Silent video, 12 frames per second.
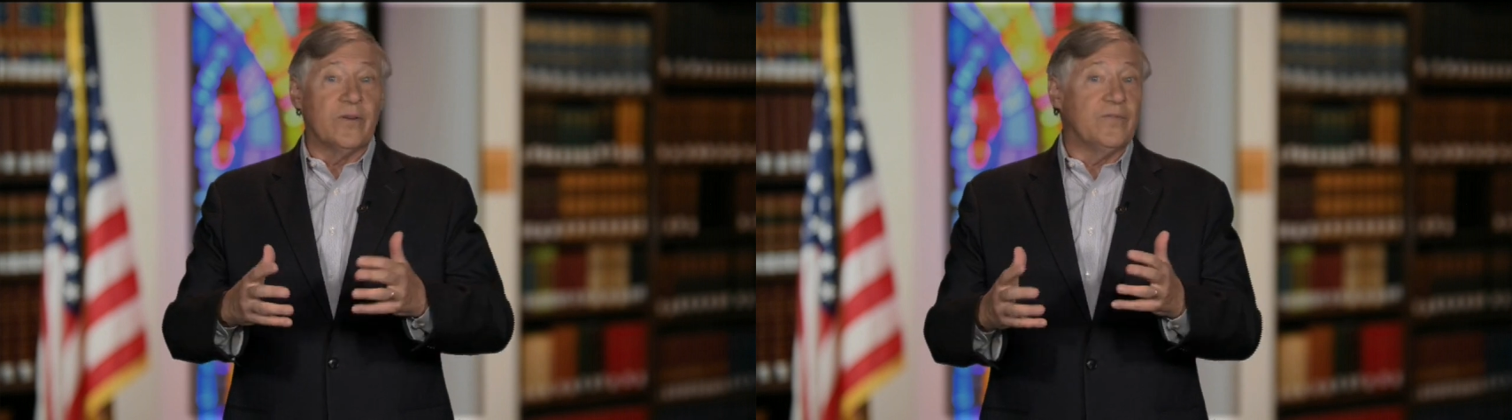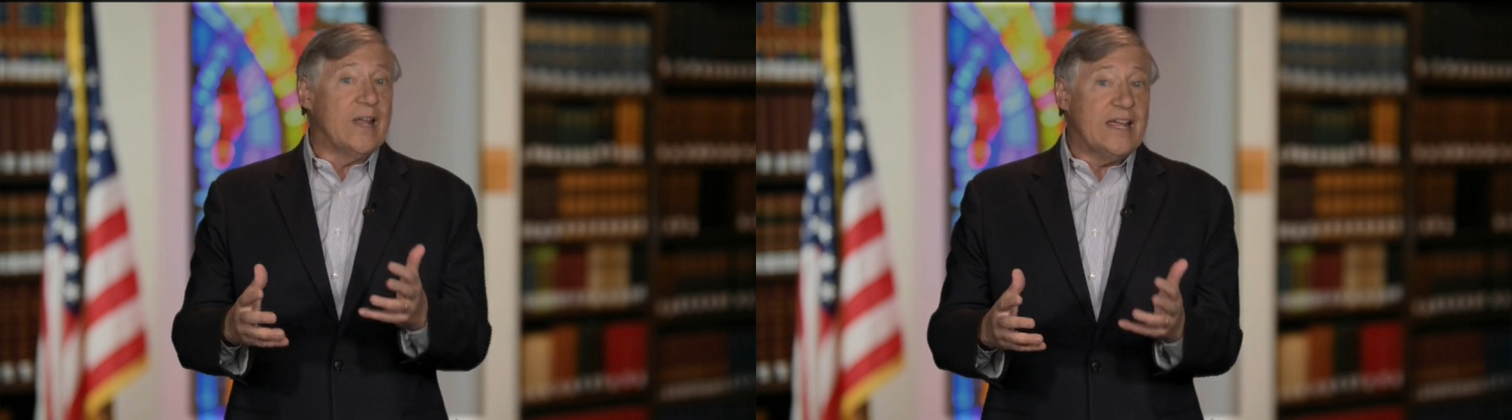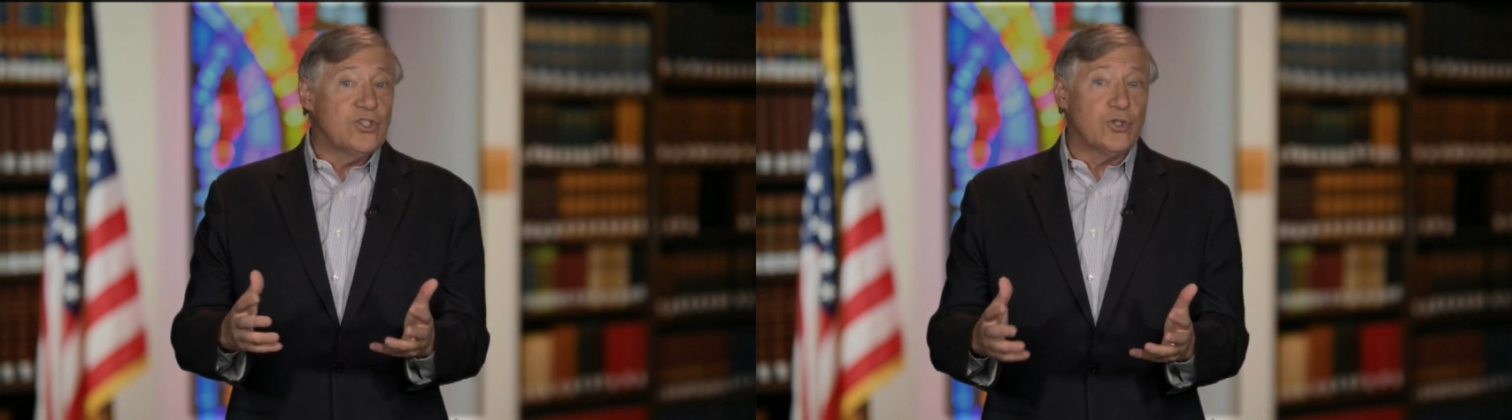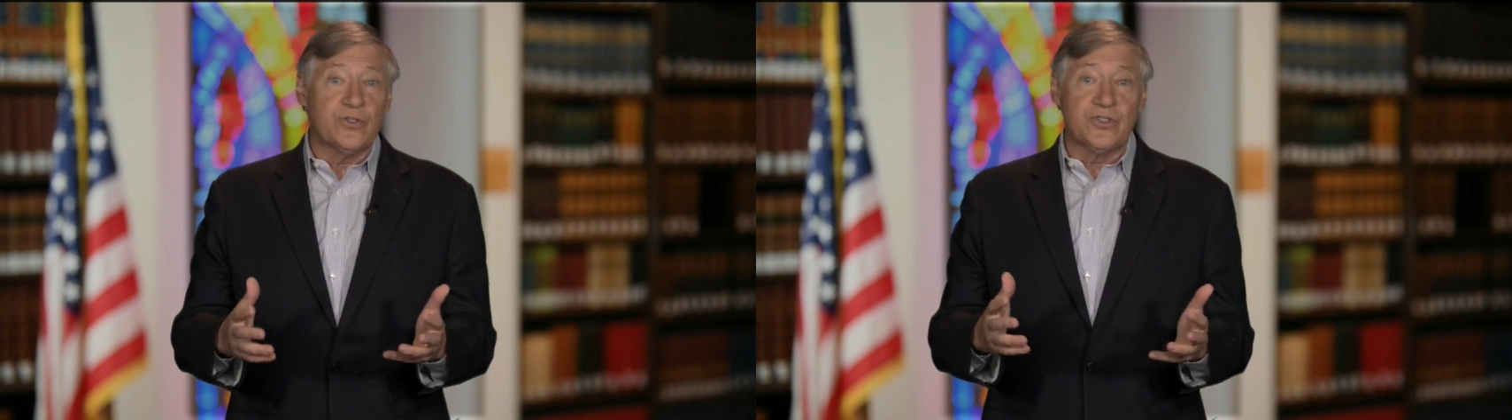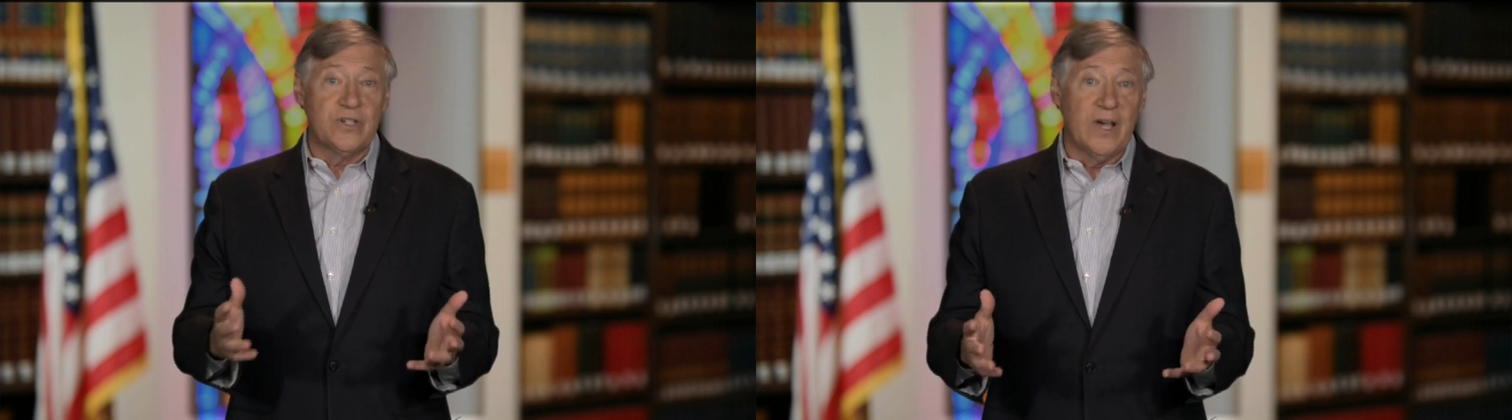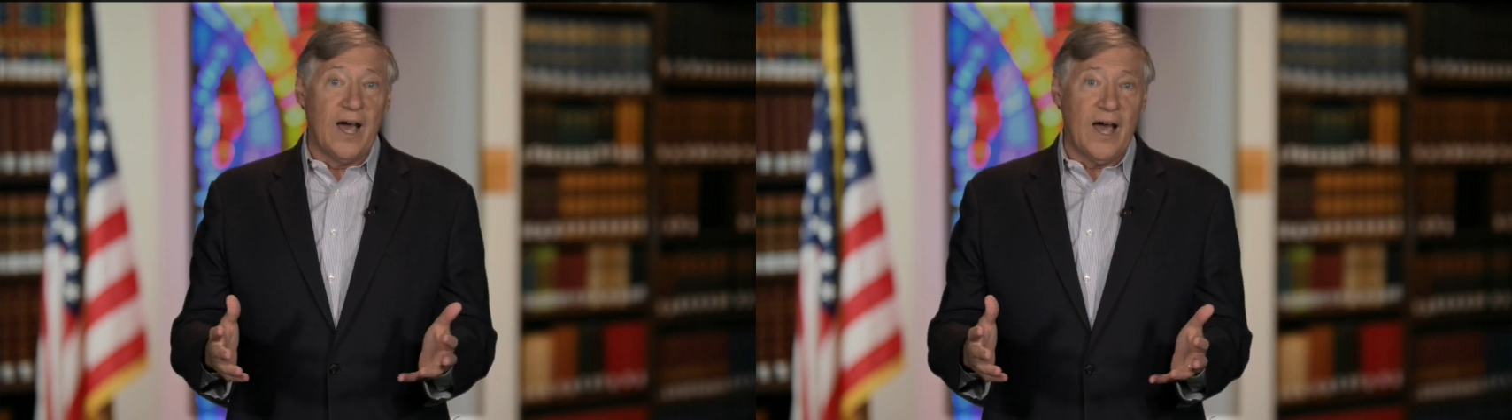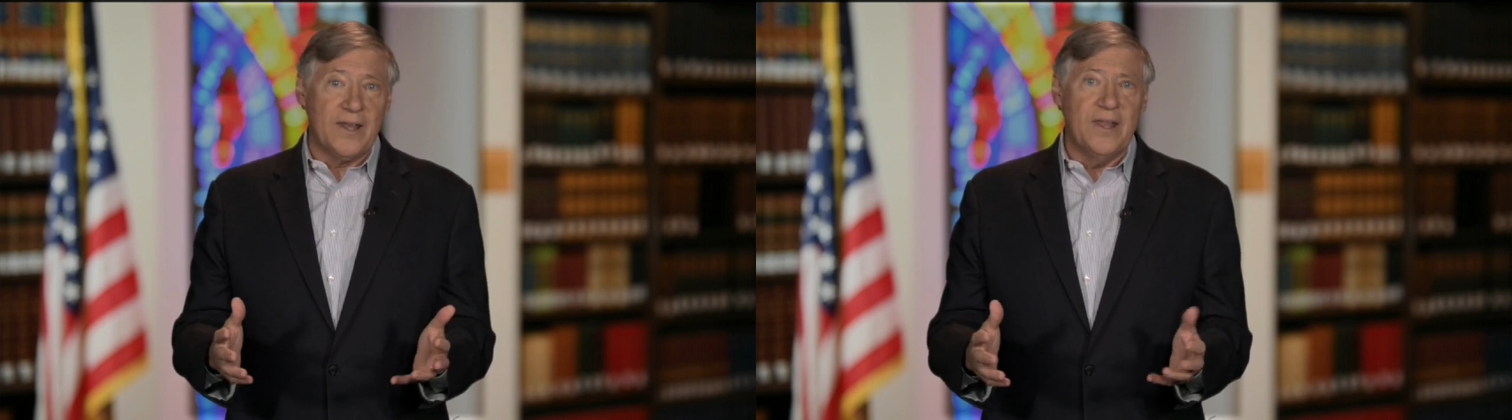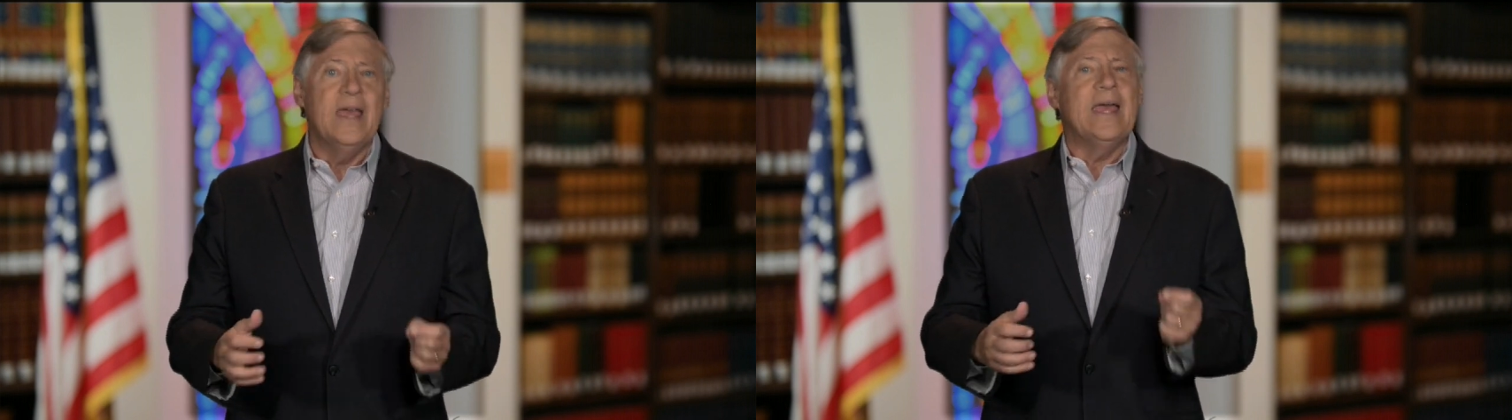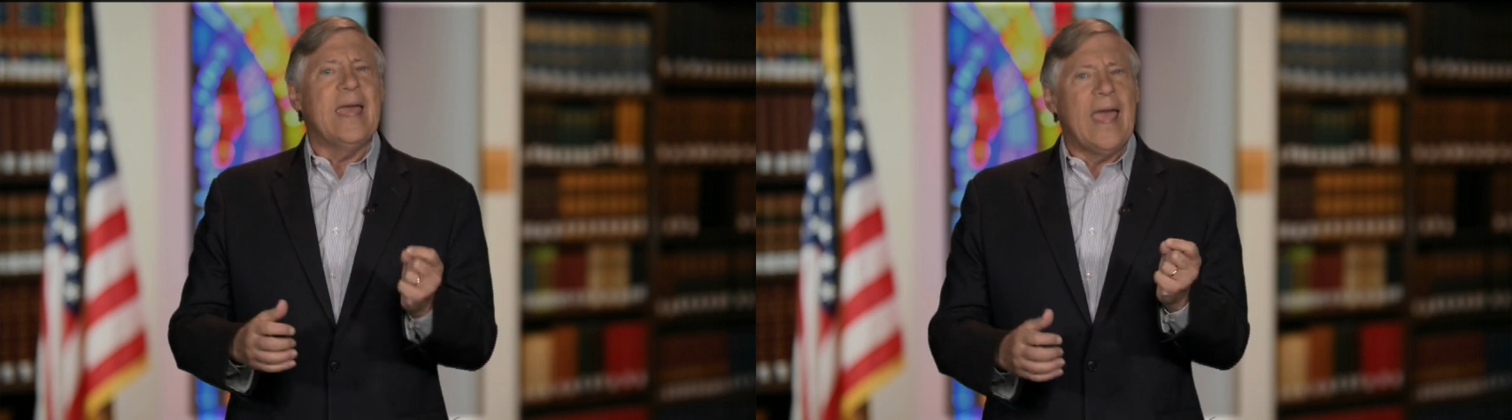nature's God
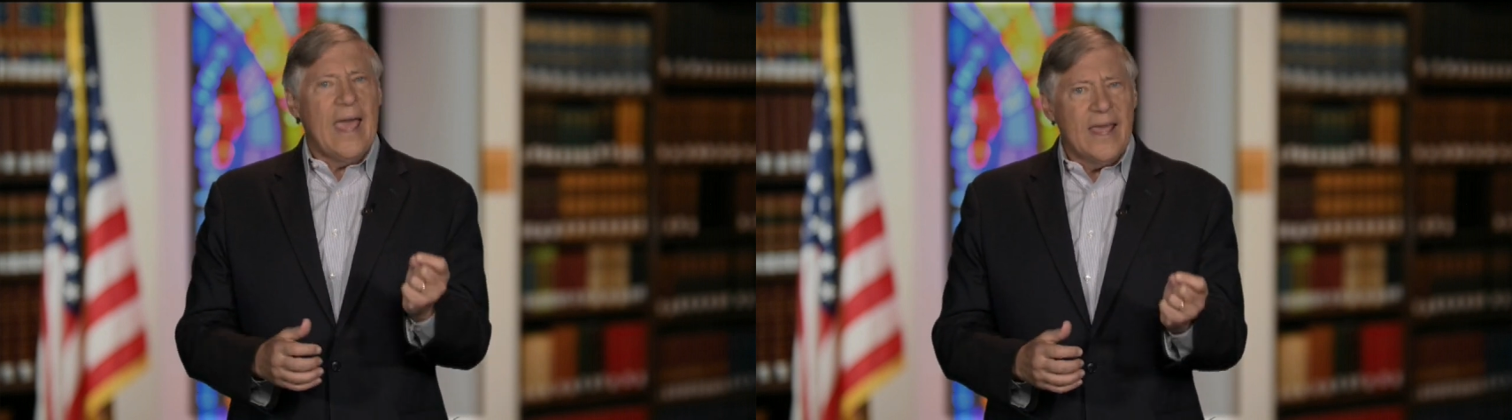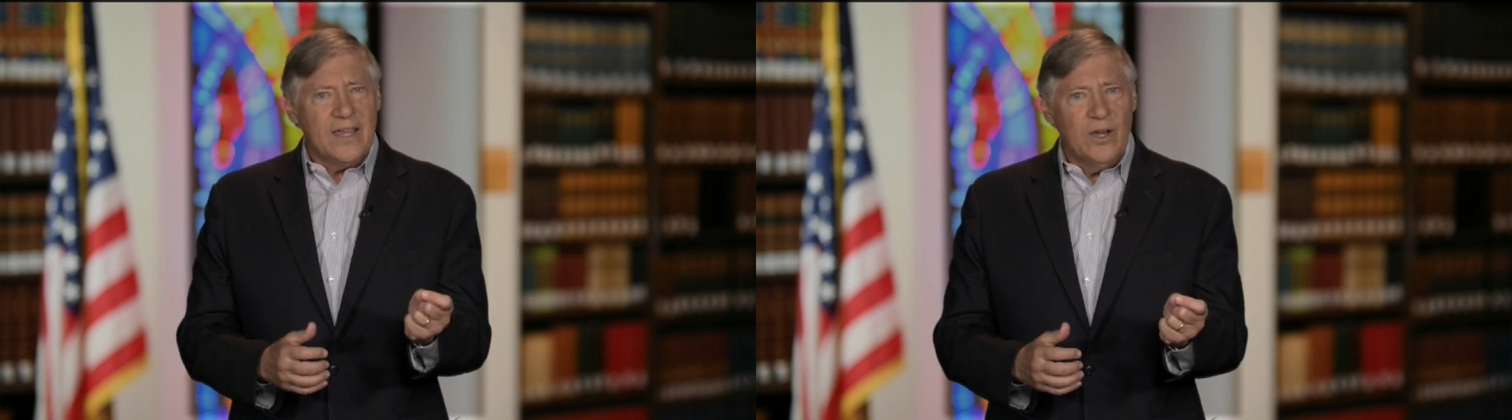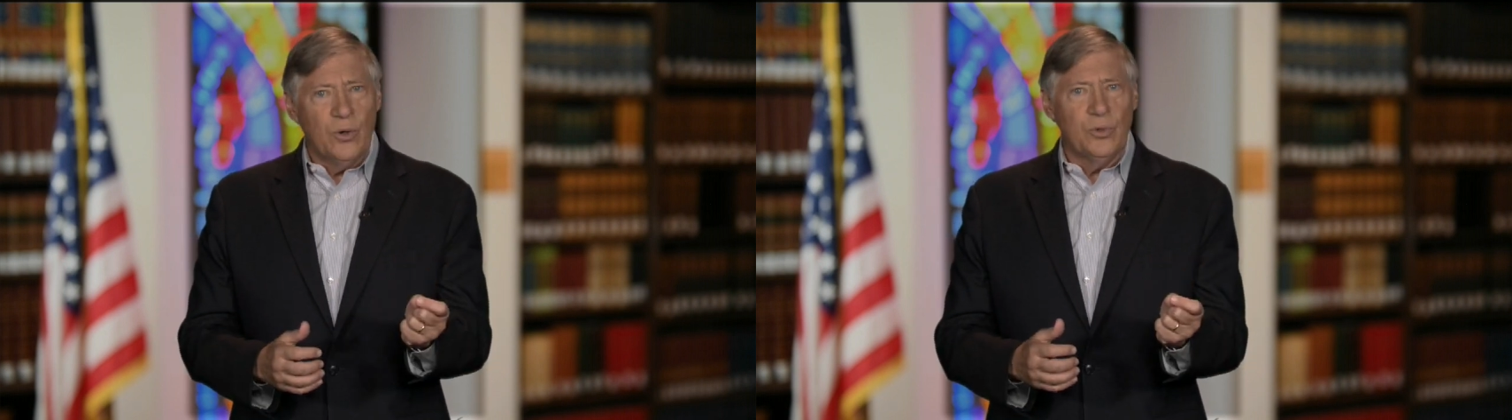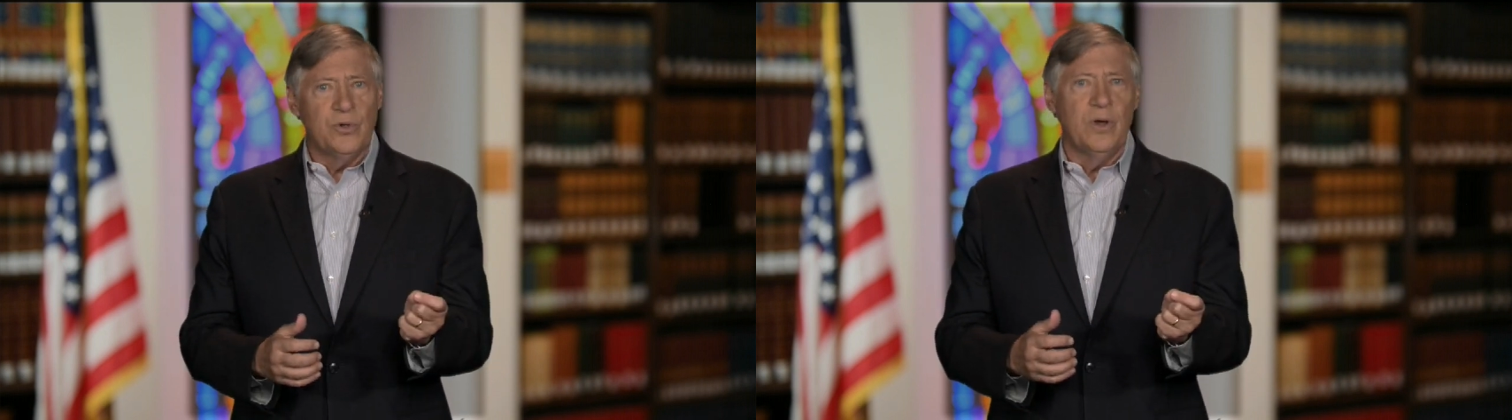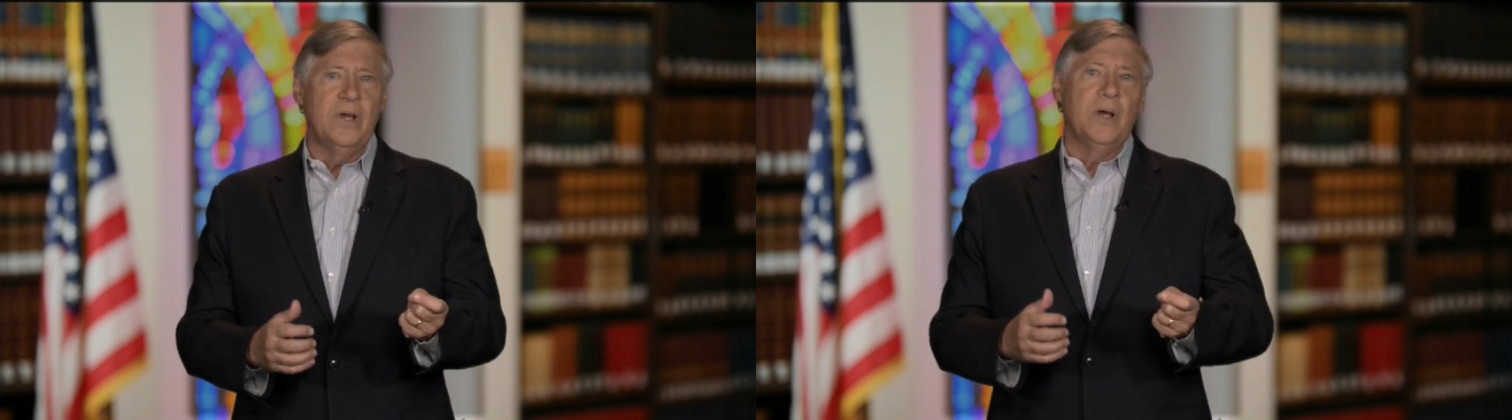echo